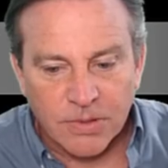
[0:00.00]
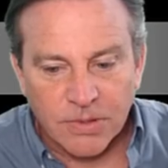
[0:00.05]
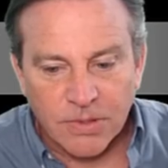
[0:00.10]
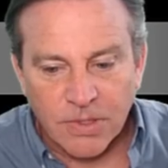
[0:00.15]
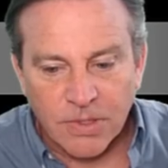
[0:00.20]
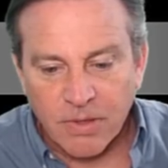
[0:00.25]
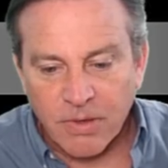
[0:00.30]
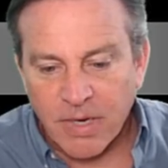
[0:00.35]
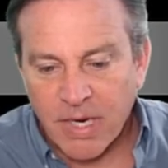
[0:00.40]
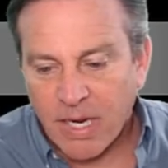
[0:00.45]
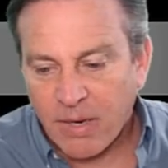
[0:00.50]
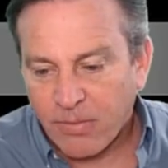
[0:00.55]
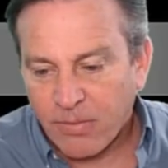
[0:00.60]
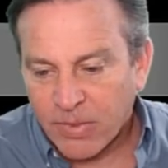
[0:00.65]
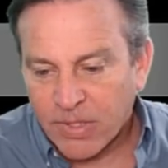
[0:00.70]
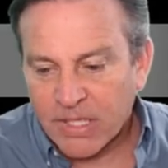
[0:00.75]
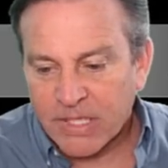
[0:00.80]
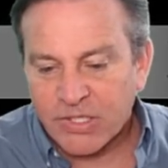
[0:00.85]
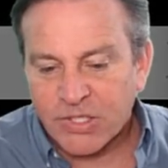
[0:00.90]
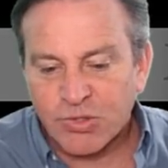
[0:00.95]
Alright, well
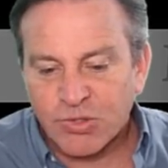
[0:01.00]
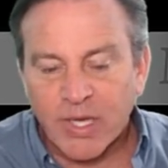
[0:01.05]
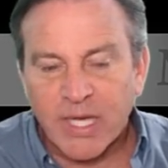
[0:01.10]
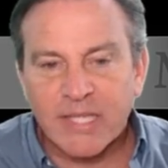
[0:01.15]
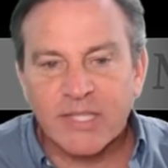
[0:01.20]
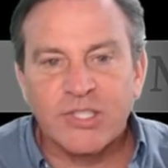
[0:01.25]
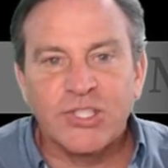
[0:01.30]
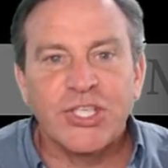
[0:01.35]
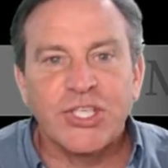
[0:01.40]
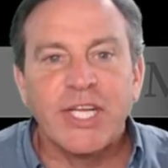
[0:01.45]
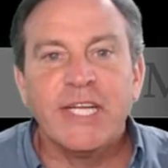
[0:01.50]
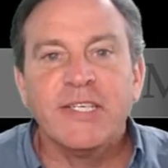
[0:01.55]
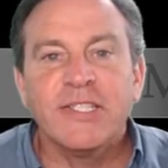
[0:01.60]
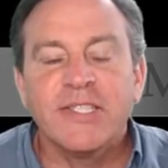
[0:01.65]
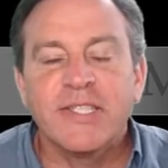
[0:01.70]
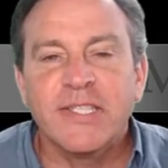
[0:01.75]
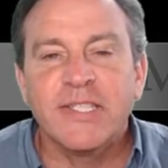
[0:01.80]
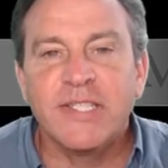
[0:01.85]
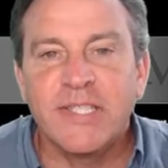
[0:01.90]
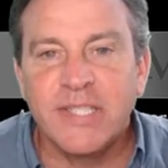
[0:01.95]
let's try and change
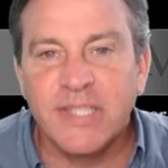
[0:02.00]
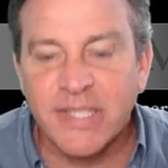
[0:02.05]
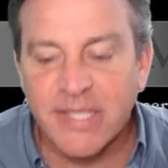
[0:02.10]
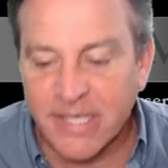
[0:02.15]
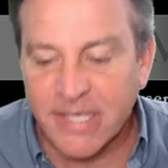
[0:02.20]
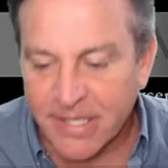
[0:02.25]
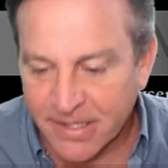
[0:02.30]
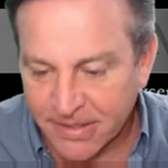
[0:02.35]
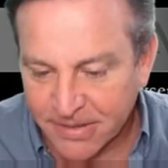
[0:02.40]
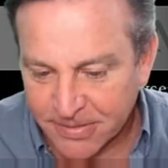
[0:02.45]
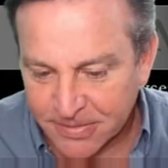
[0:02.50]
this skin.